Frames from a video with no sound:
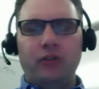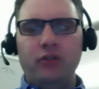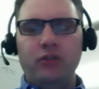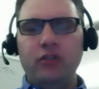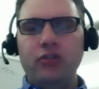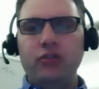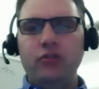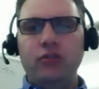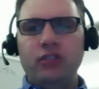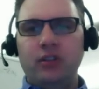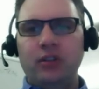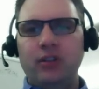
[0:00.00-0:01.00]
So you can
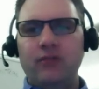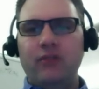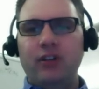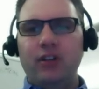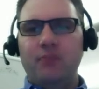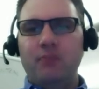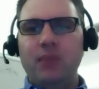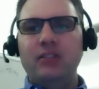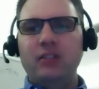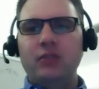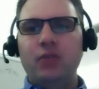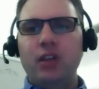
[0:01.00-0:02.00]
use it in very
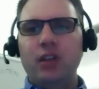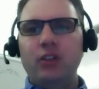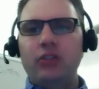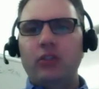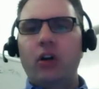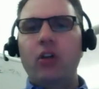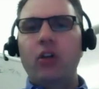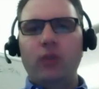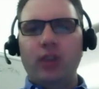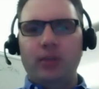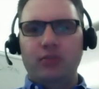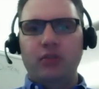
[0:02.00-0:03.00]
basic ways all the
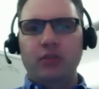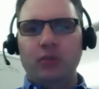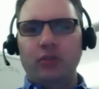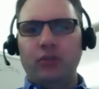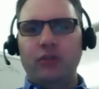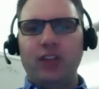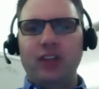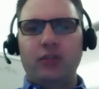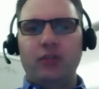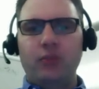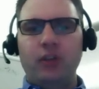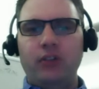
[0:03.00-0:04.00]
way up to the most
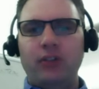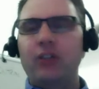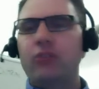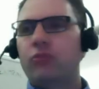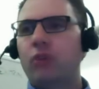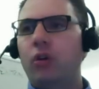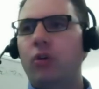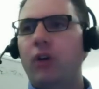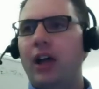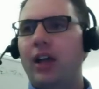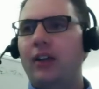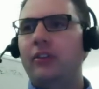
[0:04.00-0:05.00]
advanced ways and grow
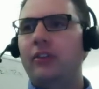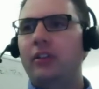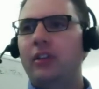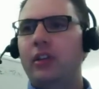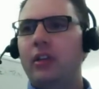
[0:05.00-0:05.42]
as